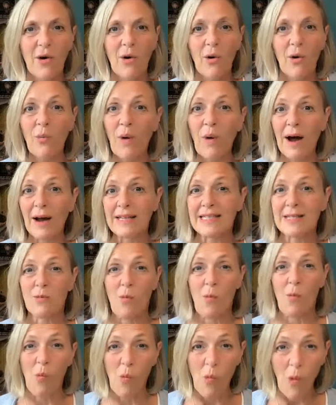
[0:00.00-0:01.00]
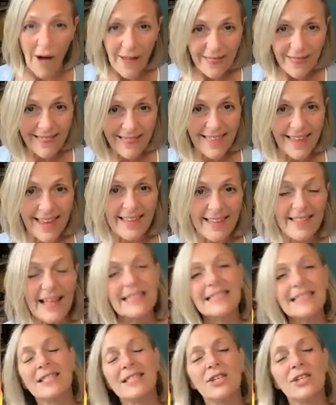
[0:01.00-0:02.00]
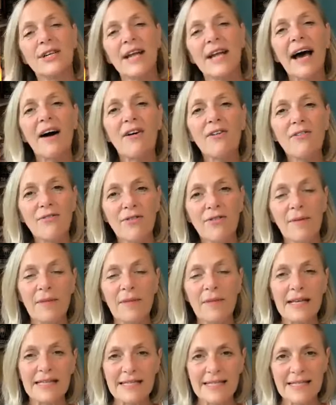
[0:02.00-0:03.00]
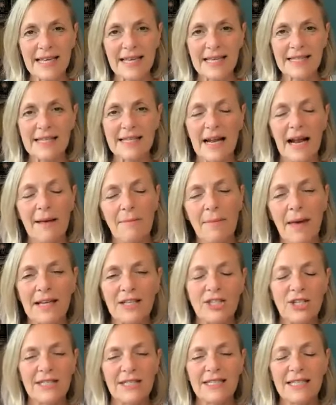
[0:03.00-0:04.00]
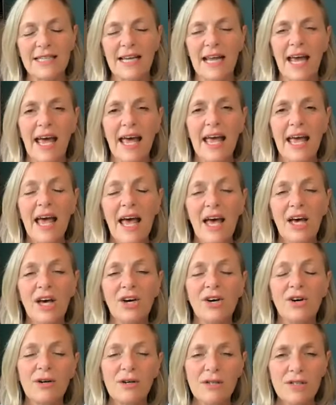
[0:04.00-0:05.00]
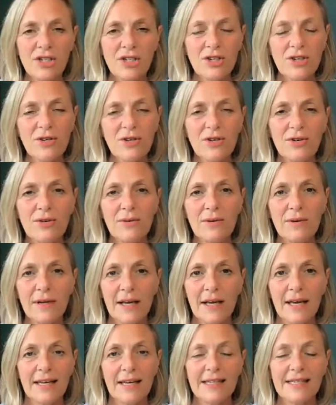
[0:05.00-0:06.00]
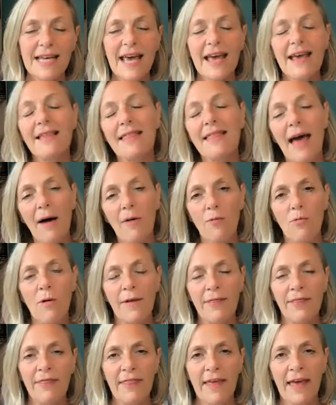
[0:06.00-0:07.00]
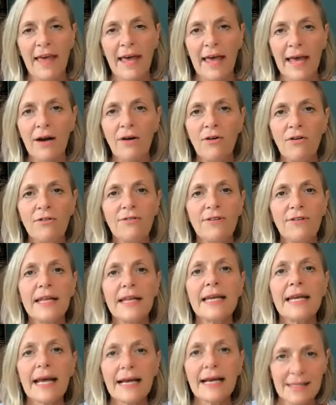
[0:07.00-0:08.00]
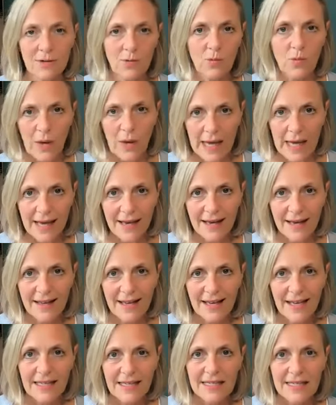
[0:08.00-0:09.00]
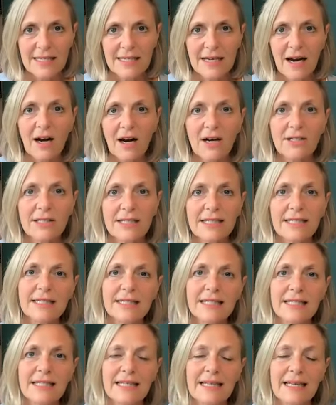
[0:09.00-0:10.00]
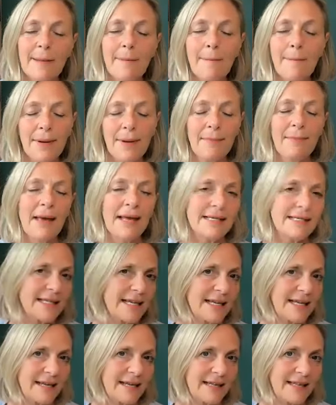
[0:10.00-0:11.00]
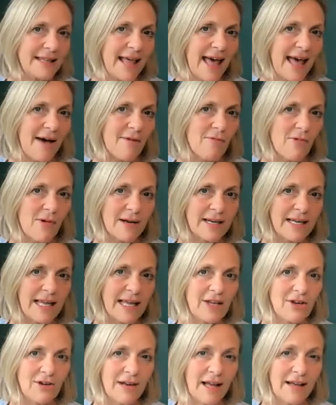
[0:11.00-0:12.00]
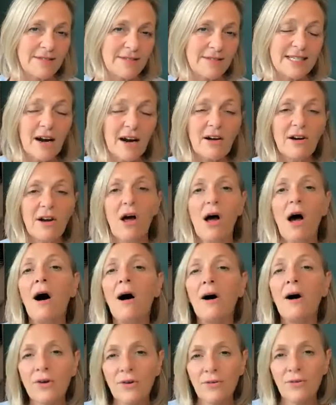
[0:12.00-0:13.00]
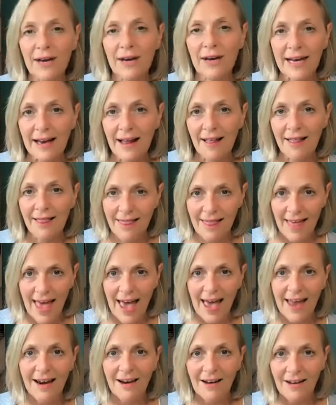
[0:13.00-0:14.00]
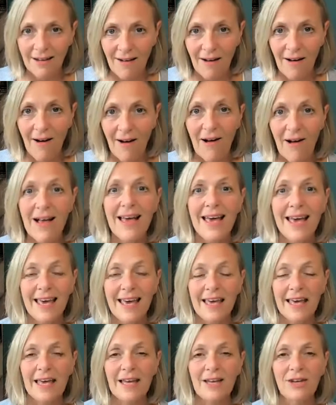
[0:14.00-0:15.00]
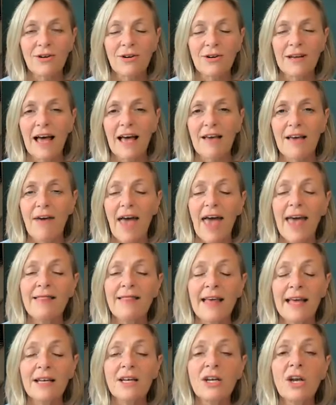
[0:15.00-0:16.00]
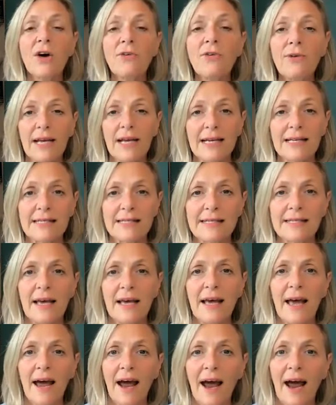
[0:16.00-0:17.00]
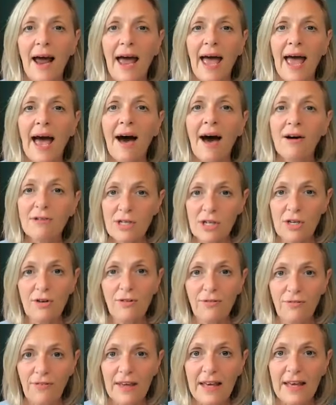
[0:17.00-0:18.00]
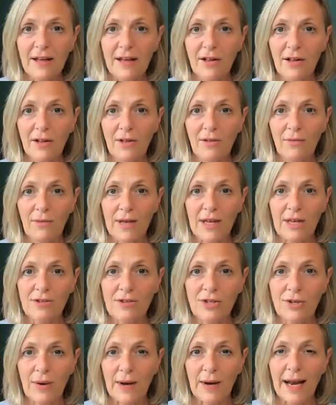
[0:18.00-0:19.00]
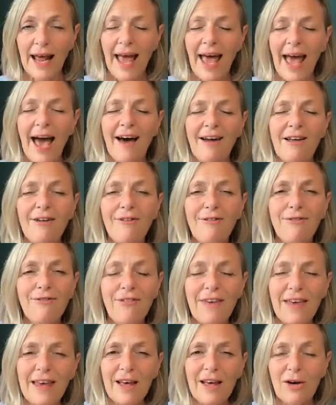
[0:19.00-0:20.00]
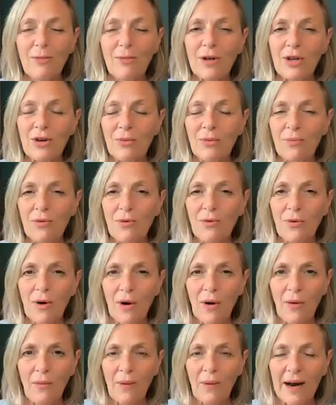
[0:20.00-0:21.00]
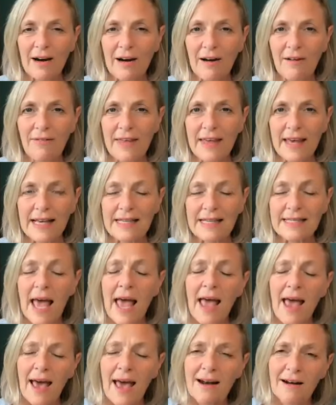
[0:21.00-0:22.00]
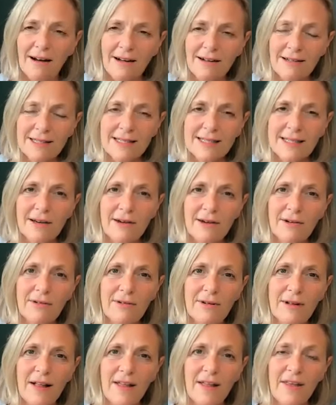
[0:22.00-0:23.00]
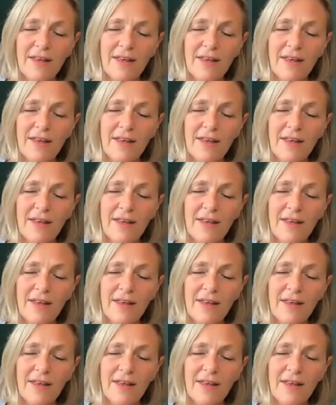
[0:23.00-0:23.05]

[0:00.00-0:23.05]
or what's one thing that stood out from these things that I mentioned today? Could you take that one thing and over the next week start implementing that one in your life? Start honoring that law in your life, and then notice, how do you feel when you do it? How do you feel when you're more aware of these? And also,